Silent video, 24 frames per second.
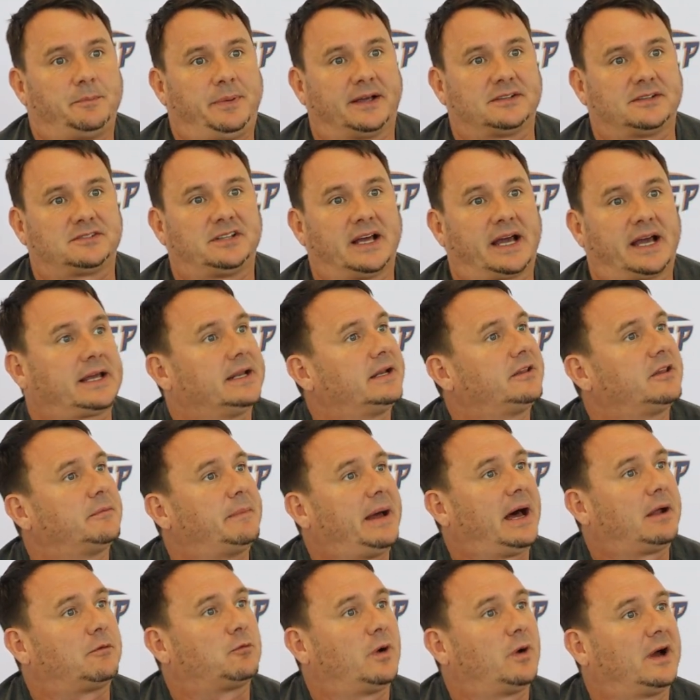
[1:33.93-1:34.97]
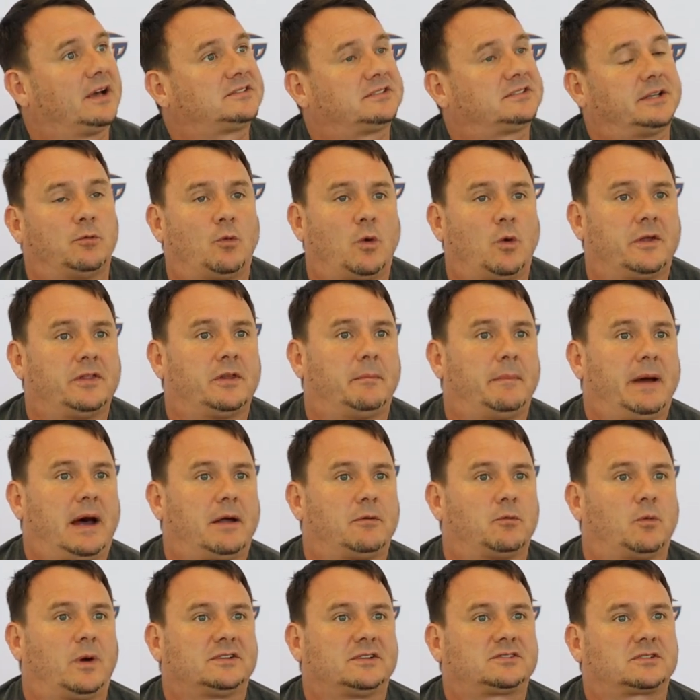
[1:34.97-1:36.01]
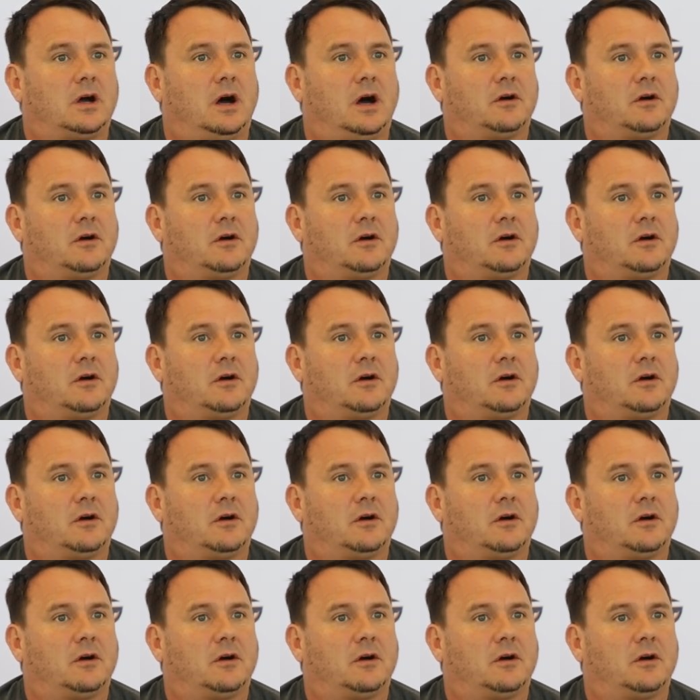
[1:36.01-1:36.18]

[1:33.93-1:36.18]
picked second in the Mountain West and won the Mountain West